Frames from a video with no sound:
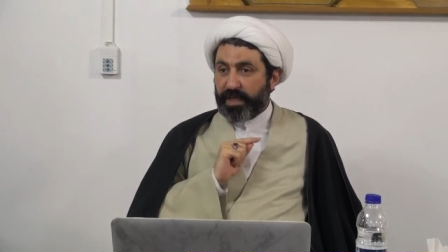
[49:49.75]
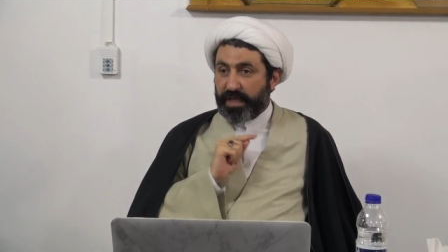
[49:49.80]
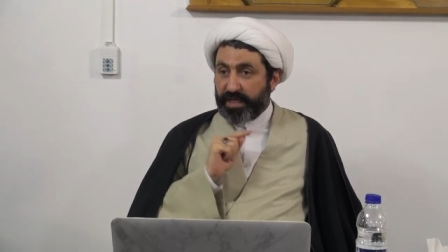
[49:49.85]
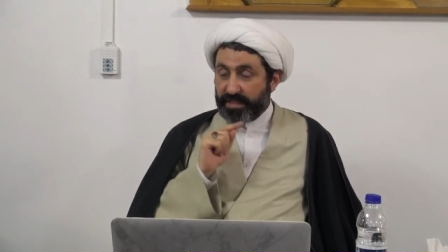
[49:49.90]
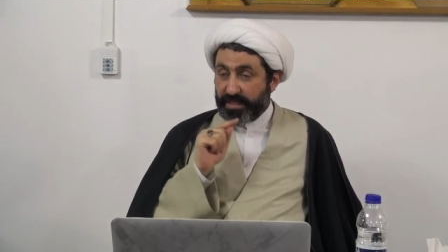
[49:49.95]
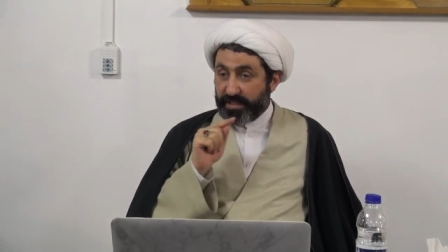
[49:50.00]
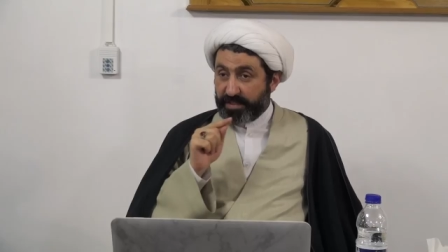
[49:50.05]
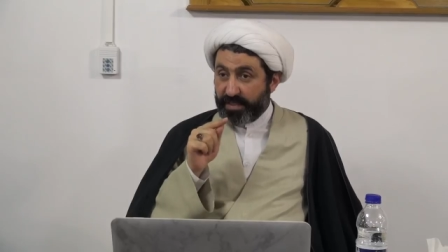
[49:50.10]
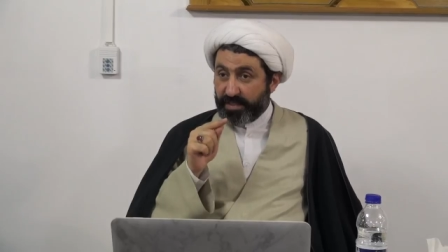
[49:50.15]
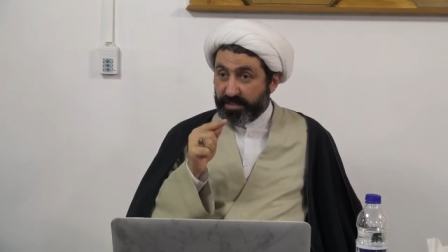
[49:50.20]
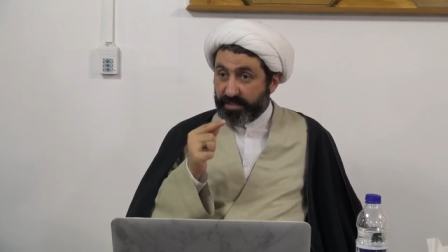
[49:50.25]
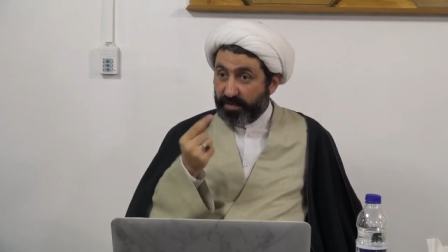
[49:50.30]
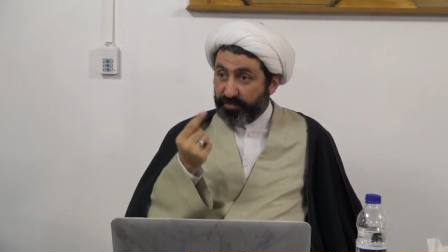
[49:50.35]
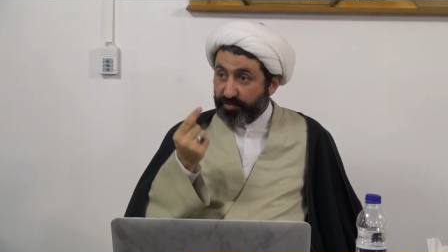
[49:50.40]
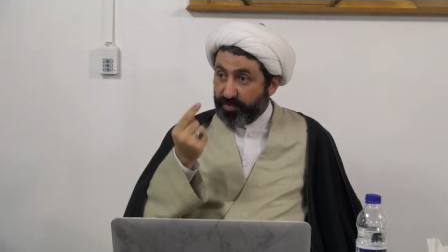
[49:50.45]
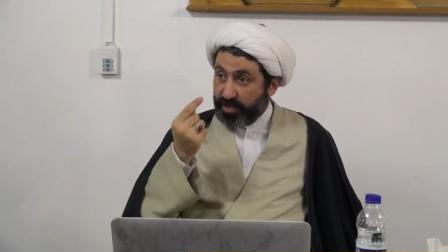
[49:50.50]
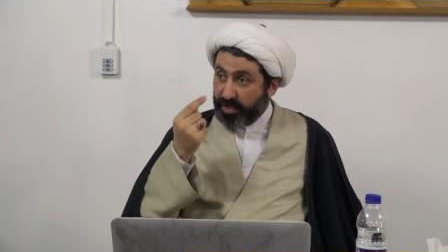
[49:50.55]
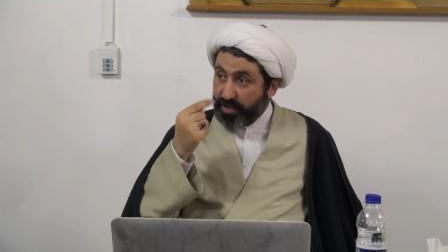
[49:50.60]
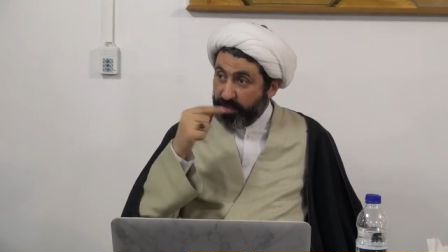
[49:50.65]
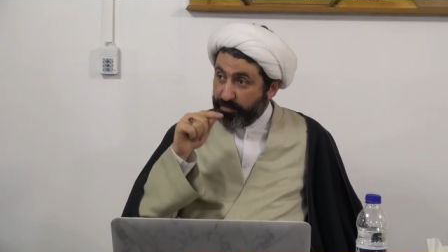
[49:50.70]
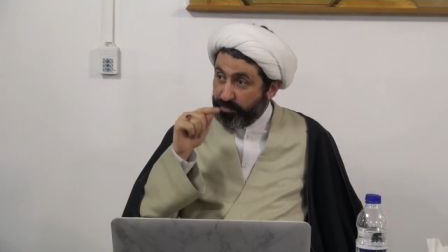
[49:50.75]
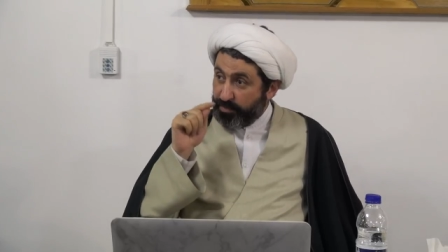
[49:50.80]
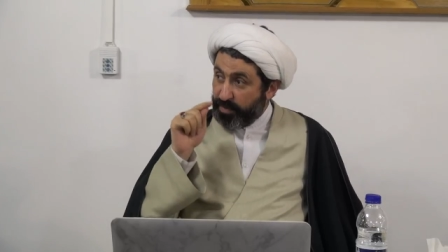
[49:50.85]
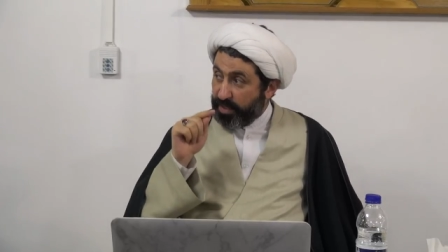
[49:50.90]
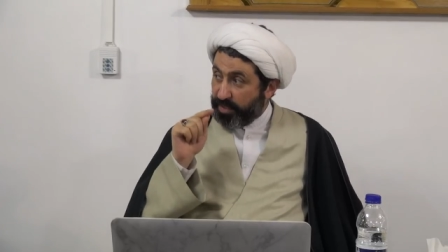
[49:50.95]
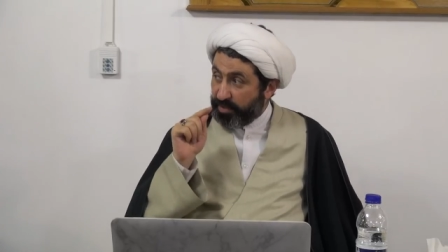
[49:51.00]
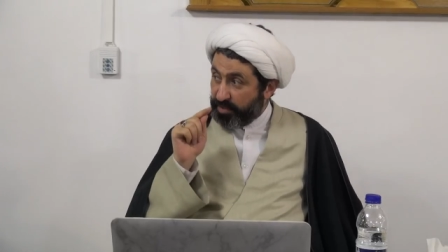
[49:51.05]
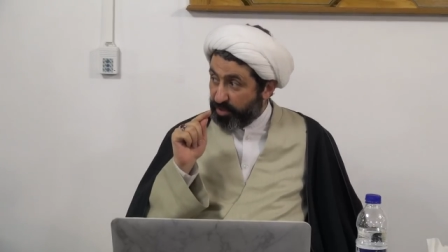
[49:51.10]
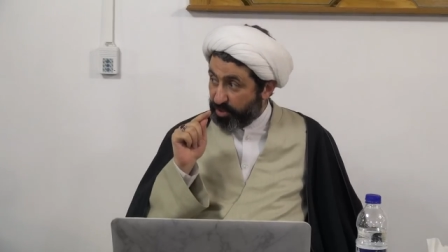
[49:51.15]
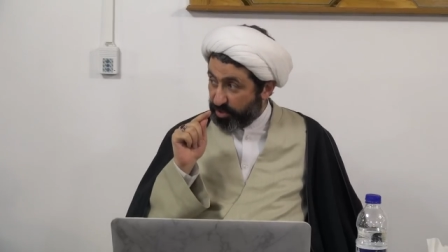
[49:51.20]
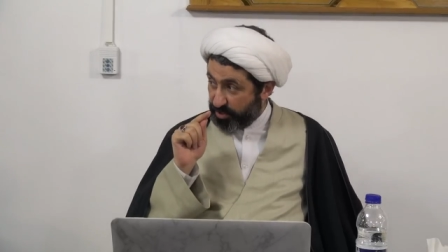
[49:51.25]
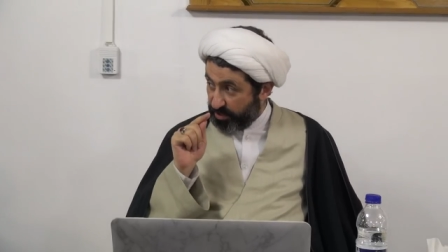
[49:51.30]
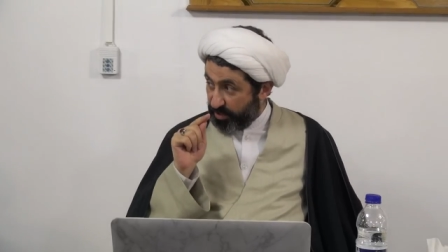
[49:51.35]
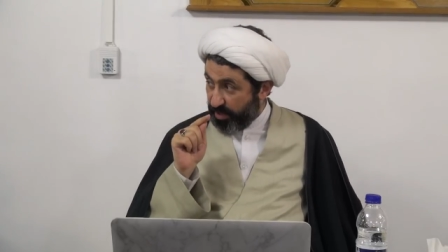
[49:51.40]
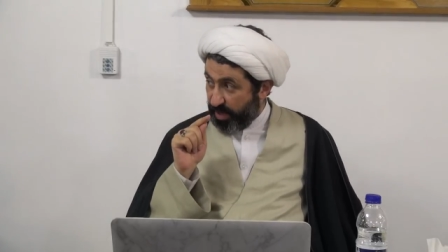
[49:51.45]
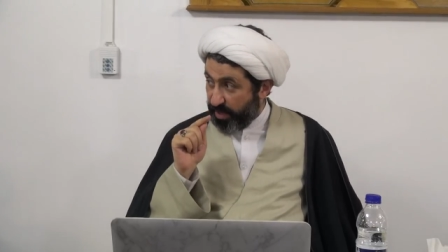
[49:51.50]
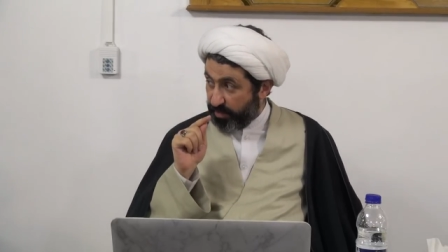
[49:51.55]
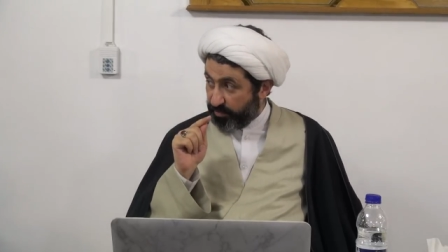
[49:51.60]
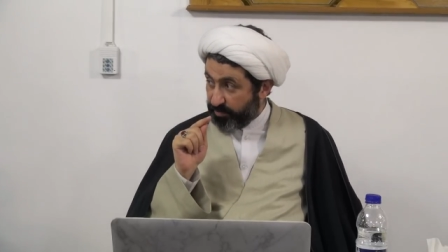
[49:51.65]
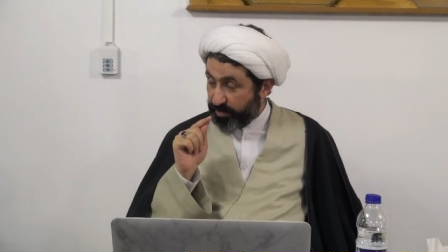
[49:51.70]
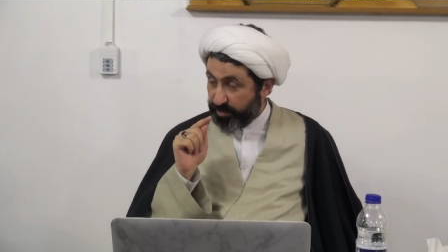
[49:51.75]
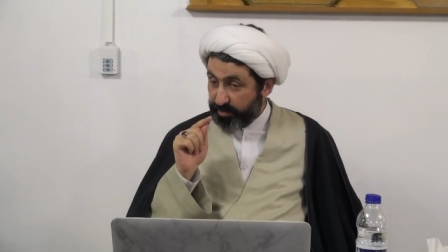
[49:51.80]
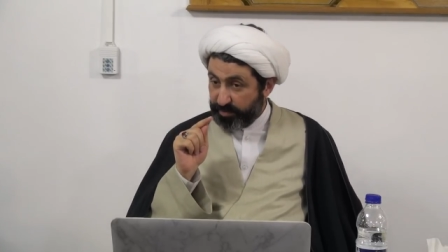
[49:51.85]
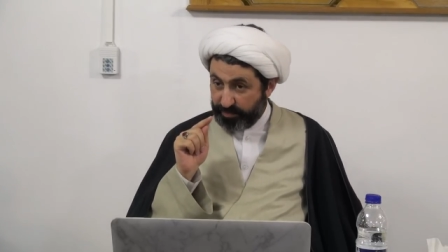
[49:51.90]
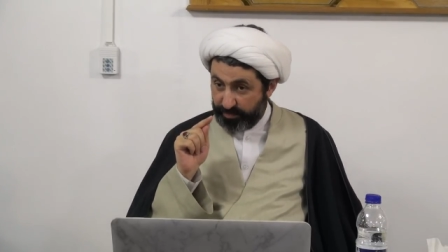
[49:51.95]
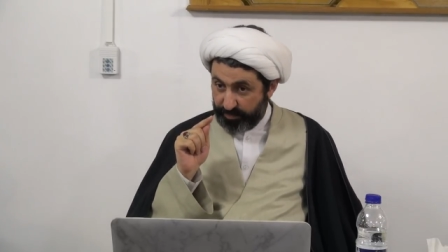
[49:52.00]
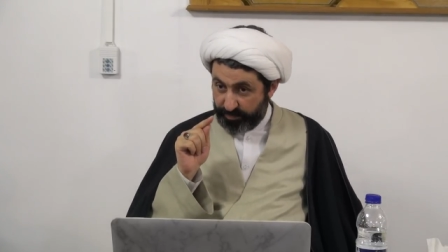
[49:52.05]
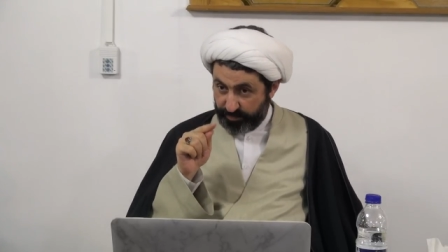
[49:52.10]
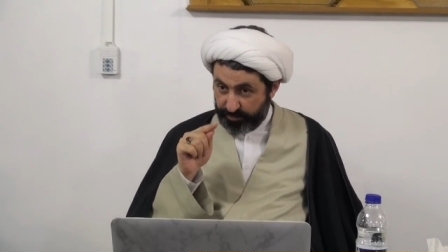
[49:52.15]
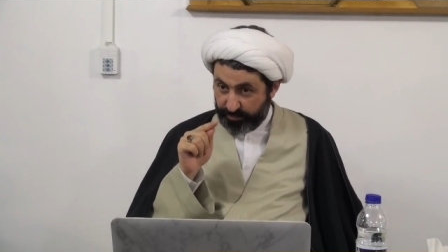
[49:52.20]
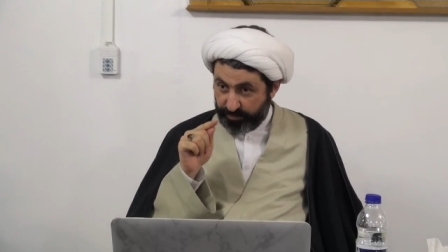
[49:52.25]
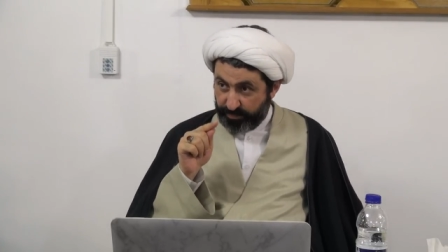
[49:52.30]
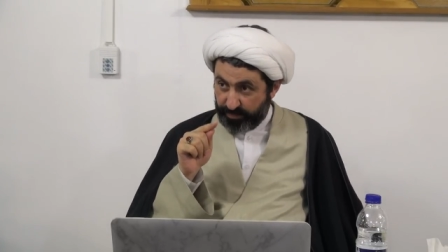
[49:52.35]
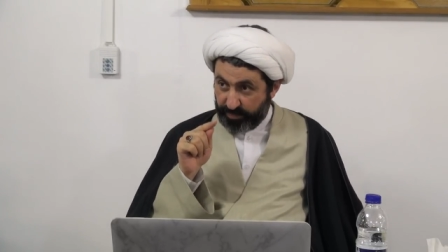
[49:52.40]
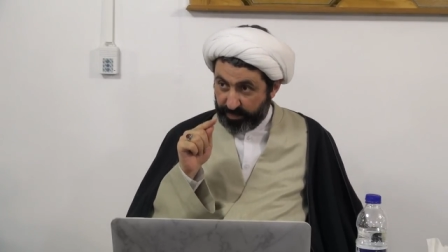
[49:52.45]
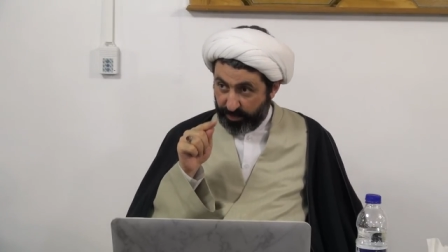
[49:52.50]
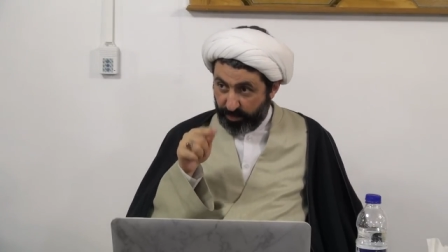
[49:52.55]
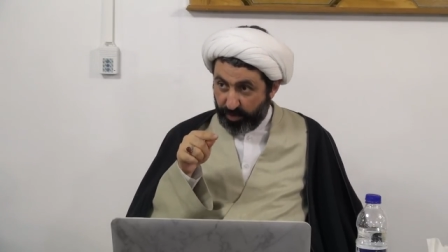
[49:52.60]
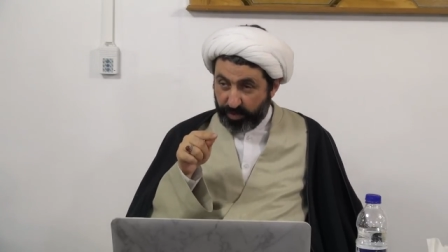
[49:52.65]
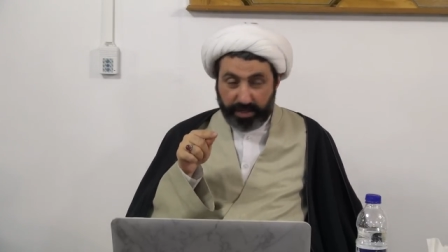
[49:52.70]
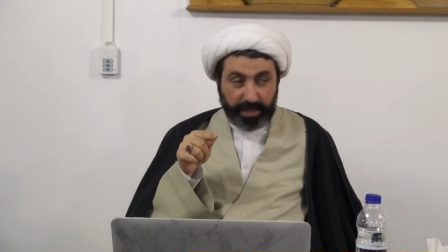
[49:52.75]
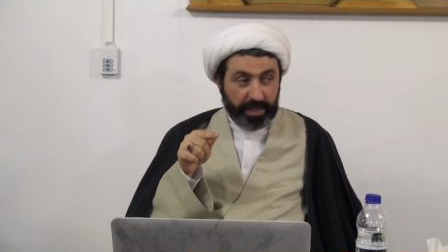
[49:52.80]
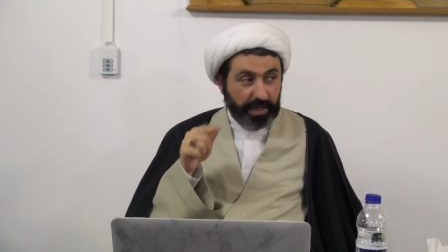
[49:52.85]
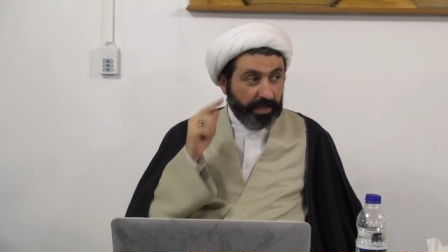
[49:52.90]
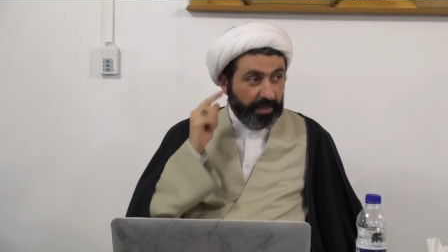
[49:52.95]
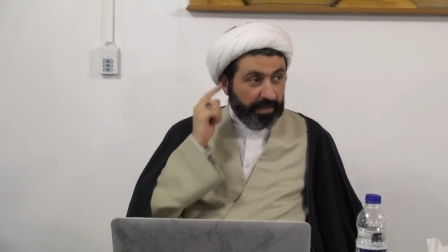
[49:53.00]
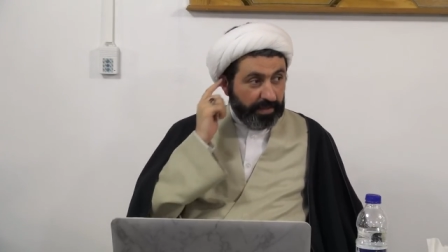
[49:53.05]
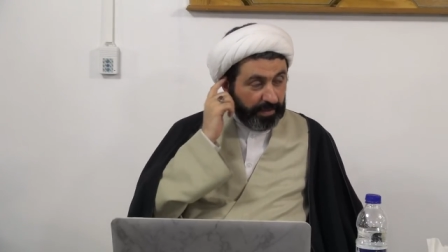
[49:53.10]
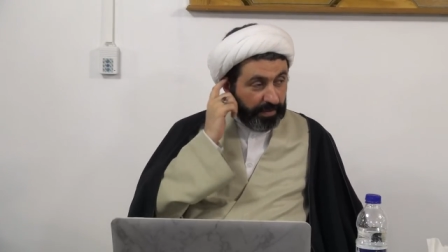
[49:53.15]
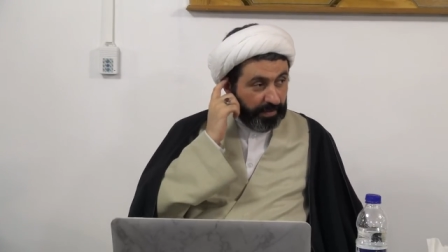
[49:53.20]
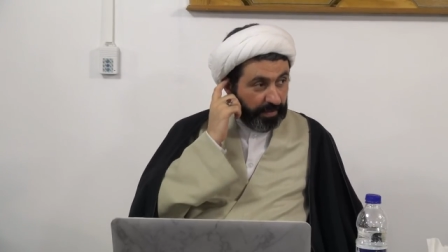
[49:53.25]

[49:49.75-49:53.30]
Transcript: in the sense of him being described. Okay?